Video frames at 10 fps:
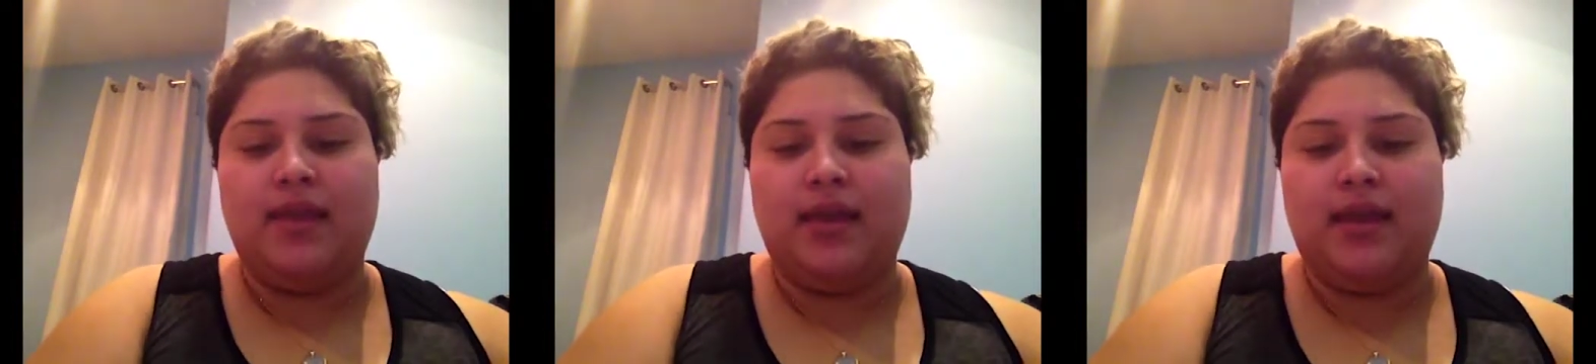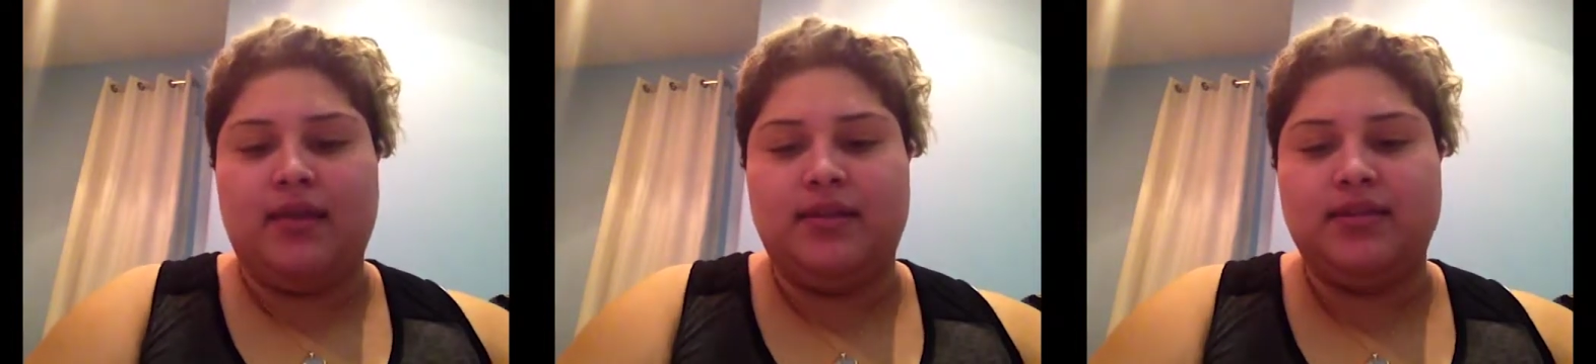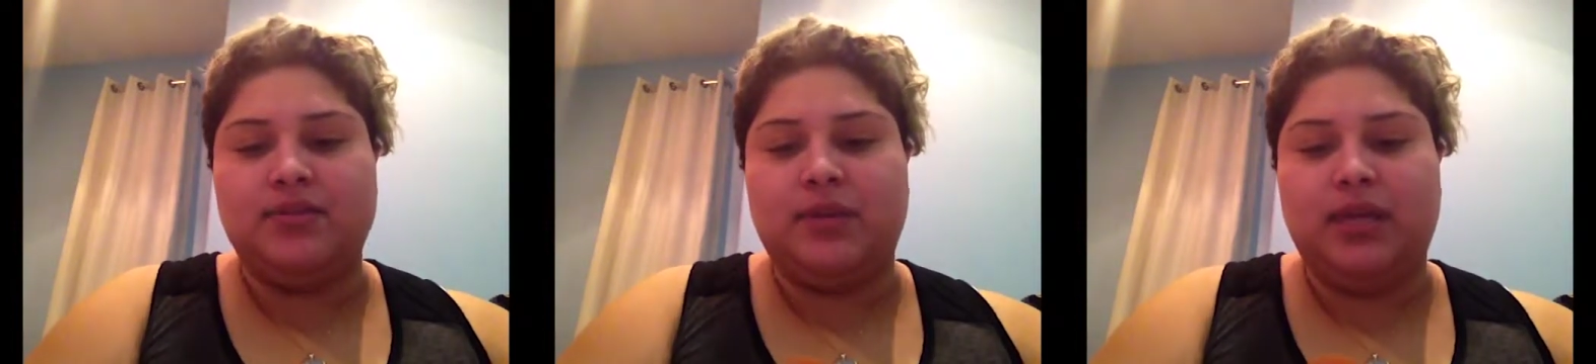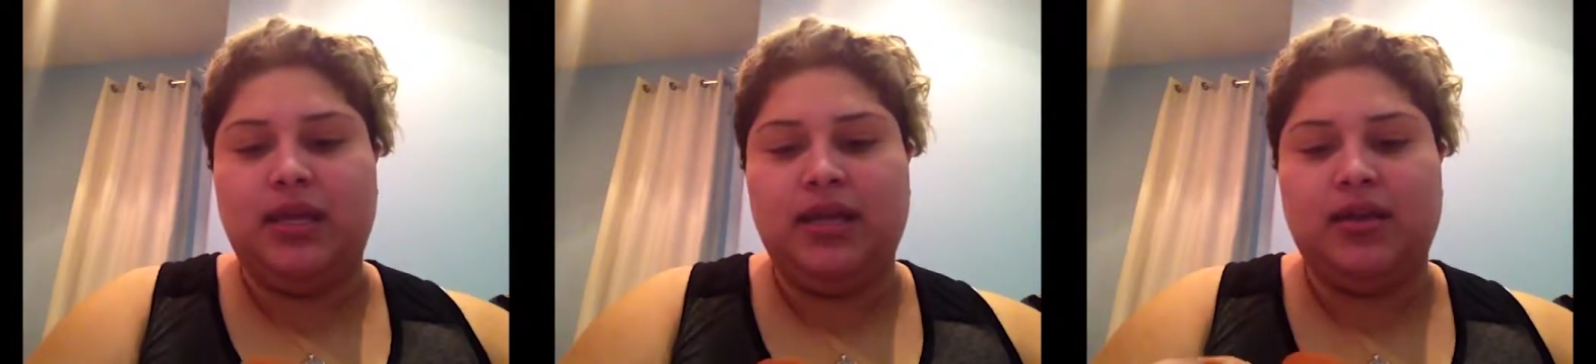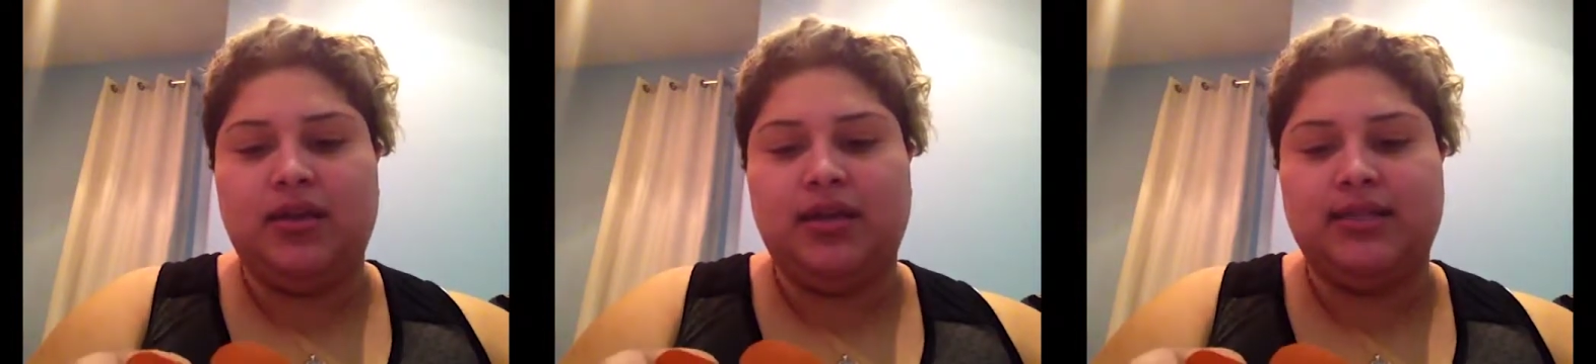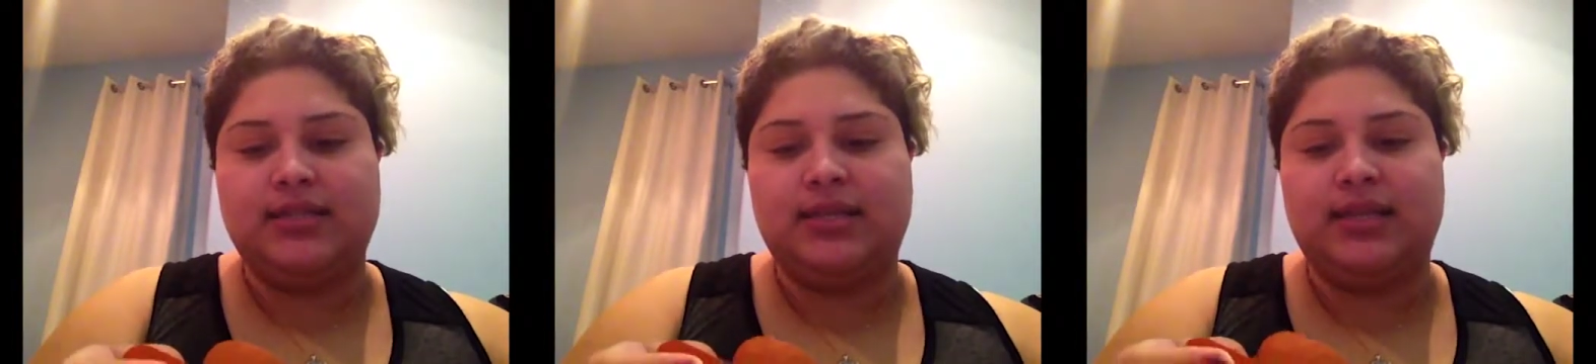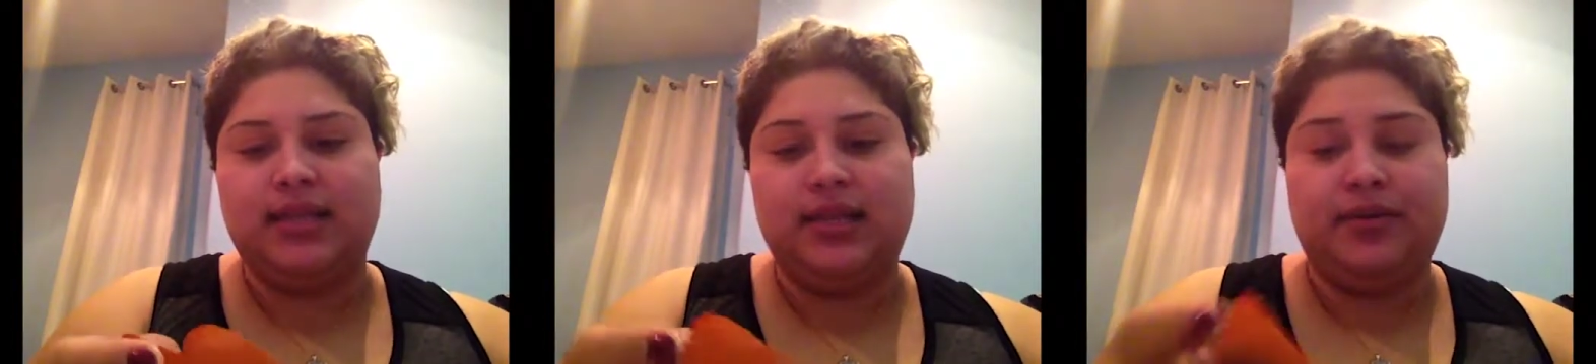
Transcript: And then this one here is